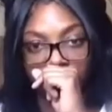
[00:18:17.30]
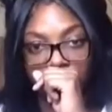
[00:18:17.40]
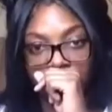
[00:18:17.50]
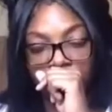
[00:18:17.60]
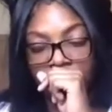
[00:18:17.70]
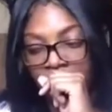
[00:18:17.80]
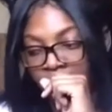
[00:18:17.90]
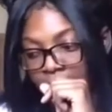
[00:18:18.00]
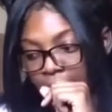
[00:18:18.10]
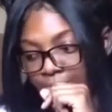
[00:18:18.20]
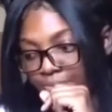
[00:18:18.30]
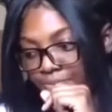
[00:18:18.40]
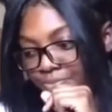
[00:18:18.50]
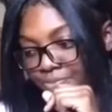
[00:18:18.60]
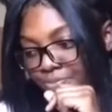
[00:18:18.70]
blah. And
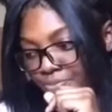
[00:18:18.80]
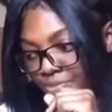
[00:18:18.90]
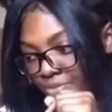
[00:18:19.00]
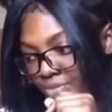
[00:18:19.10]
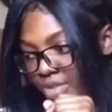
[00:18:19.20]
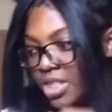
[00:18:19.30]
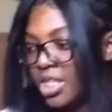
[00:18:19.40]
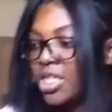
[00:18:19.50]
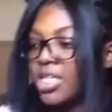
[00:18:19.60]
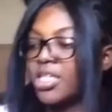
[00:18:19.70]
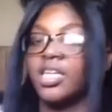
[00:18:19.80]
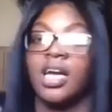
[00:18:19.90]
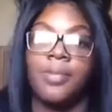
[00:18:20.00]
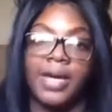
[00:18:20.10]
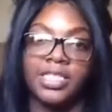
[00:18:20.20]
they
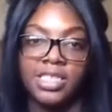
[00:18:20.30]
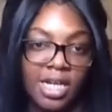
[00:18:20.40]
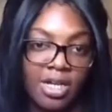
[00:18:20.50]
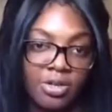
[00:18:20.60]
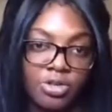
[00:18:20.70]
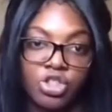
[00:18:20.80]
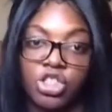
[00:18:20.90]
got back to the house.